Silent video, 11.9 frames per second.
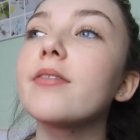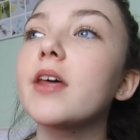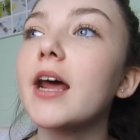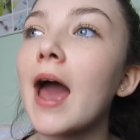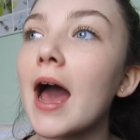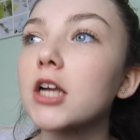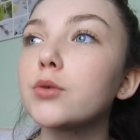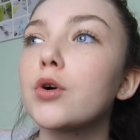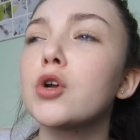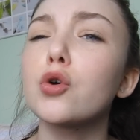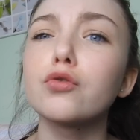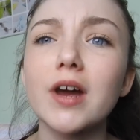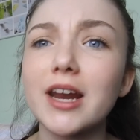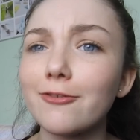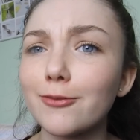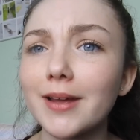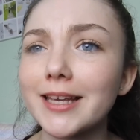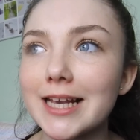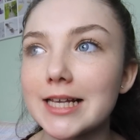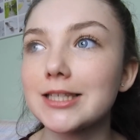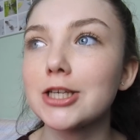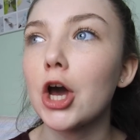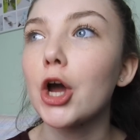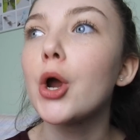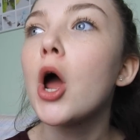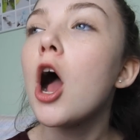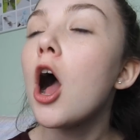and then I had one already from like years ago,